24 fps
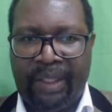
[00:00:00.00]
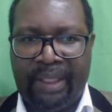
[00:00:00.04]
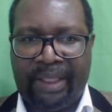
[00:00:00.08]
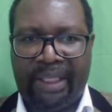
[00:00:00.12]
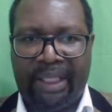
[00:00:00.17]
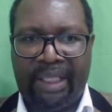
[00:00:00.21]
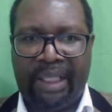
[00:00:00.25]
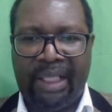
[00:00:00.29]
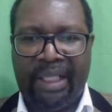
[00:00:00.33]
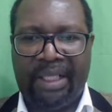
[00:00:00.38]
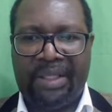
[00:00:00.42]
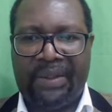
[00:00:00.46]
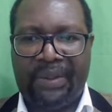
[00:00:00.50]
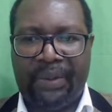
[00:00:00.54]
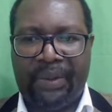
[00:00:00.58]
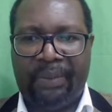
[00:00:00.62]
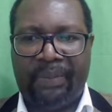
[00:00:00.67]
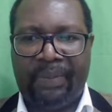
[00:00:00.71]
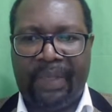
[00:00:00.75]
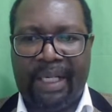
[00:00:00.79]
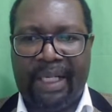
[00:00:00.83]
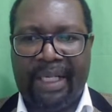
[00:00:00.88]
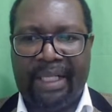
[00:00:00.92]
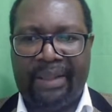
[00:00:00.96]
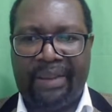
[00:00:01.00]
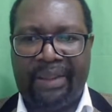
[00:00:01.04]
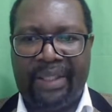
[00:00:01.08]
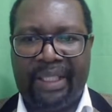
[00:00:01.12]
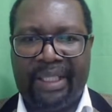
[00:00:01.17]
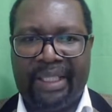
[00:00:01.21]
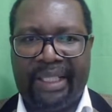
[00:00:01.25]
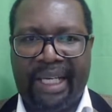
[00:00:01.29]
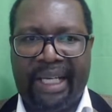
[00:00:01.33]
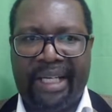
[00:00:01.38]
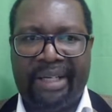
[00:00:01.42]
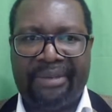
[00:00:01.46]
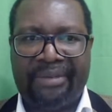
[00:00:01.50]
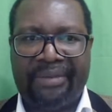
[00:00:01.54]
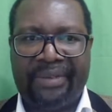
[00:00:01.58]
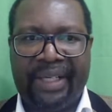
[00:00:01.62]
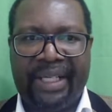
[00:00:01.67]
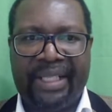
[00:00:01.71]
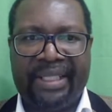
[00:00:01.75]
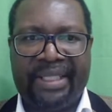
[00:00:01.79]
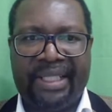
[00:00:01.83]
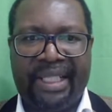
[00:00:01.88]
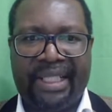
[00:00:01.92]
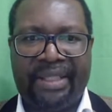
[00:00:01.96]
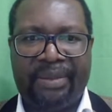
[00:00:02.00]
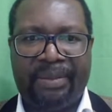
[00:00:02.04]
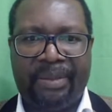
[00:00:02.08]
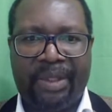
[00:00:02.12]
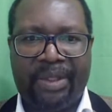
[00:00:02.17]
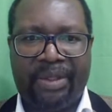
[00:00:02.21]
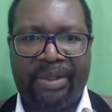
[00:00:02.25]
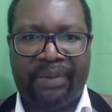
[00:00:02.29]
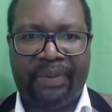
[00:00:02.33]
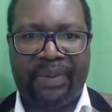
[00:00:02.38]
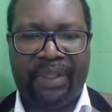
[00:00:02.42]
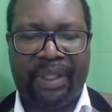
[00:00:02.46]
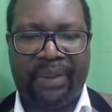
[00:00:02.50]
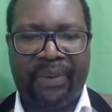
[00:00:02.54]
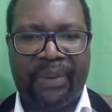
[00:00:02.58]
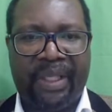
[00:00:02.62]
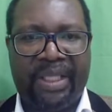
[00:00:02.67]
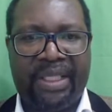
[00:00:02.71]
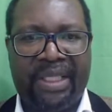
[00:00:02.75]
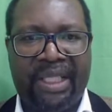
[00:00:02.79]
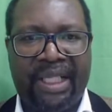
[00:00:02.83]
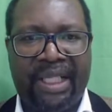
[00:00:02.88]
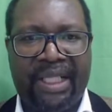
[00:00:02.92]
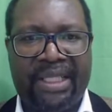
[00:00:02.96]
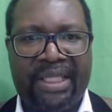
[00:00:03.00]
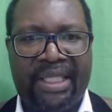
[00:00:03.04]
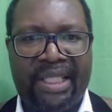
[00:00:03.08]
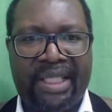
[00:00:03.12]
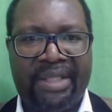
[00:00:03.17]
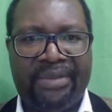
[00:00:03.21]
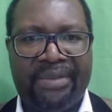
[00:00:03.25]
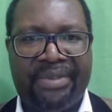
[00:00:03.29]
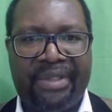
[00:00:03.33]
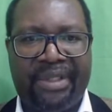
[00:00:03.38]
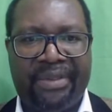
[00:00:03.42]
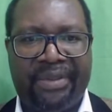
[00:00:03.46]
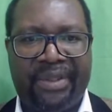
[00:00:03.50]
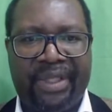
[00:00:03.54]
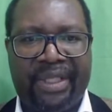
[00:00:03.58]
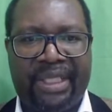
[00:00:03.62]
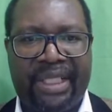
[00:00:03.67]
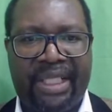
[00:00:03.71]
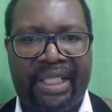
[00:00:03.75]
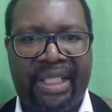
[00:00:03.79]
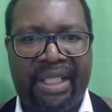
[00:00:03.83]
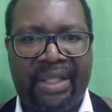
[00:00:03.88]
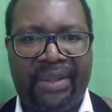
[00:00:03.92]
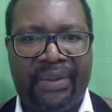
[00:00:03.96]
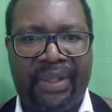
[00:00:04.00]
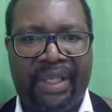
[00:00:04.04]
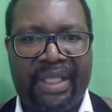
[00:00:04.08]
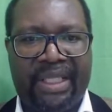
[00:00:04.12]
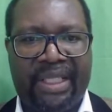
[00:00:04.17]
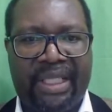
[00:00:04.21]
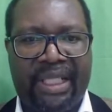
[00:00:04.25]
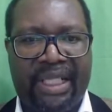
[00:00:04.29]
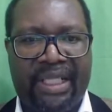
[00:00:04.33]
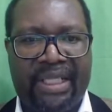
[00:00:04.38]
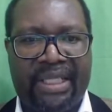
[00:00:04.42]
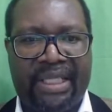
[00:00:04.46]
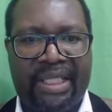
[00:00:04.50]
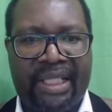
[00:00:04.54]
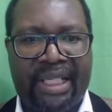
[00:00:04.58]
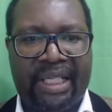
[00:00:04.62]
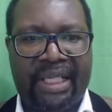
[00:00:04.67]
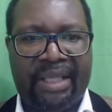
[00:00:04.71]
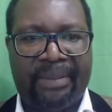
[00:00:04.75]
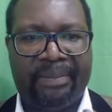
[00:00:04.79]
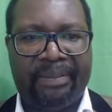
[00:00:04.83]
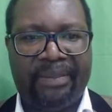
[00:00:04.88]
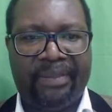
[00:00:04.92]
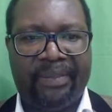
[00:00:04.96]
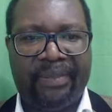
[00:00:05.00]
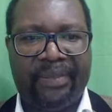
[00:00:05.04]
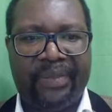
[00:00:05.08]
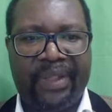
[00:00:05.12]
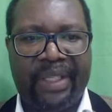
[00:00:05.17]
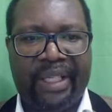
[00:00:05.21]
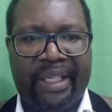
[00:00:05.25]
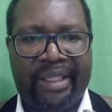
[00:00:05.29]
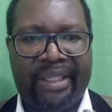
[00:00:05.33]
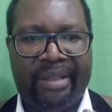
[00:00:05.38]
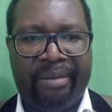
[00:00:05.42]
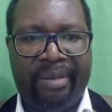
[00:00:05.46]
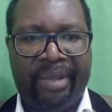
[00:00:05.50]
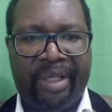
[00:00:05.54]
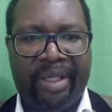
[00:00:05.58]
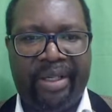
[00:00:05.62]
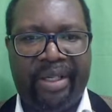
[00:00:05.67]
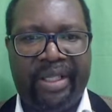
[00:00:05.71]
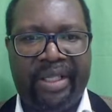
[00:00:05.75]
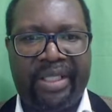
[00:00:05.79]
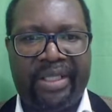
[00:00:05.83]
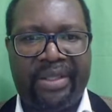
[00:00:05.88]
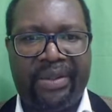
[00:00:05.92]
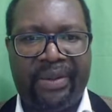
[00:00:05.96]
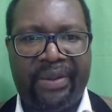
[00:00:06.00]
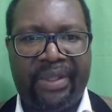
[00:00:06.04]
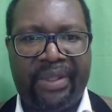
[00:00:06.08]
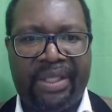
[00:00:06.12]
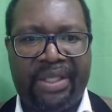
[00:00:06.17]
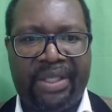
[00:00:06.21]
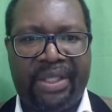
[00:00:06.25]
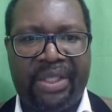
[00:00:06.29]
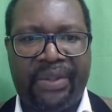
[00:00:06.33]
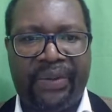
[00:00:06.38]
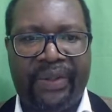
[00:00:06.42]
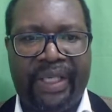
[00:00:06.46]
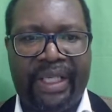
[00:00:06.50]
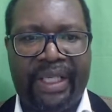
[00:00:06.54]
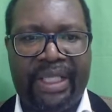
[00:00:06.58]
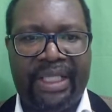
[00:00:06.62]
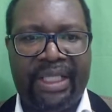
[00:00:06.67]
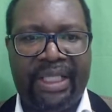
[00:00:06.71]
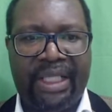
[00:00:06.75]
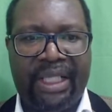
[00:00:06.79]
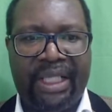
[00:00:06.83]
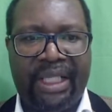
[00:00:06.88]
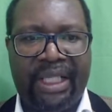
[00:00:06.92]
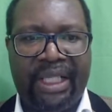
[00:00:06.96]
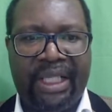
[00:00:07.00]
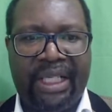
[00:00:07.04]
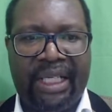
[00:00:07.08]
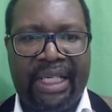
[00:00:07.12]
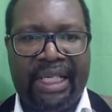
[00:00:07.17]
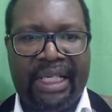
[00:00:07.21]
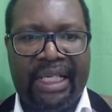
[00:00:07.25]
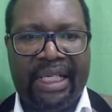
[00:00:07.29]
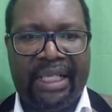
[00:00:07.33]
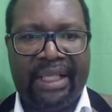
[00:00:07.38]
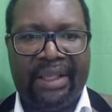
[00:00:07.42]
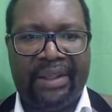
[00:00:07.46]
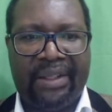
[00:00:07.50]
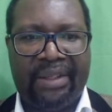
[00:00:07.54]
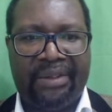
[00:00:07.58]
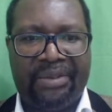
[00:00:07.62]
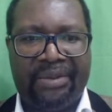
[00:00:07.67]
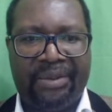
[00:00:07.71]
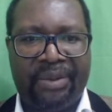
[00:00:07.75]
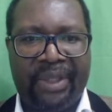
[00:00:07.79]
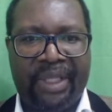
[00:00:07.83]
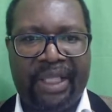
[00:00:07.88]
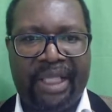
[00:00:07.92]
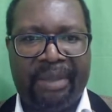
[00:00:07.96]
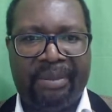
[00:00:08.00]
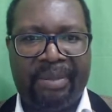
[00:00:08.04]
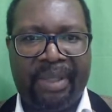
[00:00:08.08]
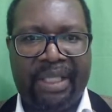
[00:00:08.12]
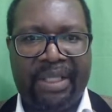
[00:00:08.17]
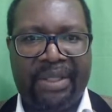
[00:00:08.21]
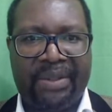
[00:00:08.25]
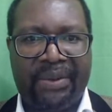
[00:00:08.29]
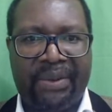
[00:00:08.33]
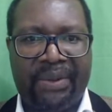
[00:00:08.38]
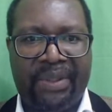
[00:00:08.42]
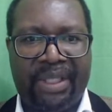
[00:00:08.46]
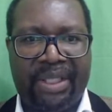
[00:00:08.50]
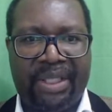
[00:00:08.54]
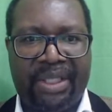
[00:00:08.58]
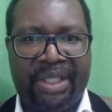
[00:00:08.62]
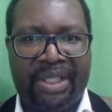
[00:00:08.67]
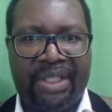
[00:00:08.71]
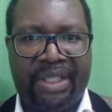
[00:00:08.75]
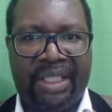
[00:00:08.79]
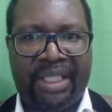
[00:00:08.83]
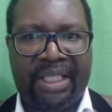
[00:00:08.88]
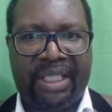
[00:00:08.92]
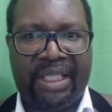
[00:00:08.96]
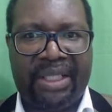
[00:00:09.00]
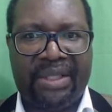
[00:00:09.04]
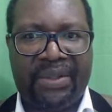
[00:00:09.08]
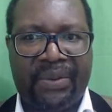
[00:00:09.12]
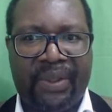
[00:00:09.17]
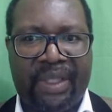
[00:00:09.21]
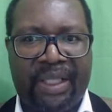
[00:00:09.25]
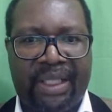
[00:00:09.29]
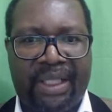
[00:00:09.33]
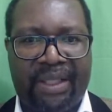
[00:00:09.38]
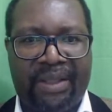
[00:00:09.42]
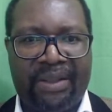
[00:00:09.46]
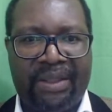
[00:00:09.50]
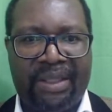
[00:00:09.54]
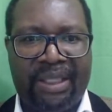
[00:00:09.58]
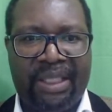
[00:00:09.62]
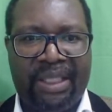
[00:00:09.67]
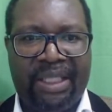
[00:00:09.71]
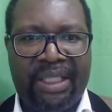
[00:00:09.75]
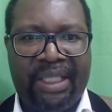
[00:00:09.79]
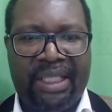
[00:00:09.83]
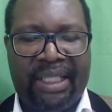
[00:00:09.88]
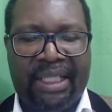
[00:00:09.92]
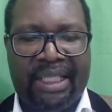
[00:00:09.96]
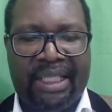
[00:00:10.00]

Okay, so I think I've answered most of the questions. If you've got any questions, the email is on the screen. The phone number is on the screen as well.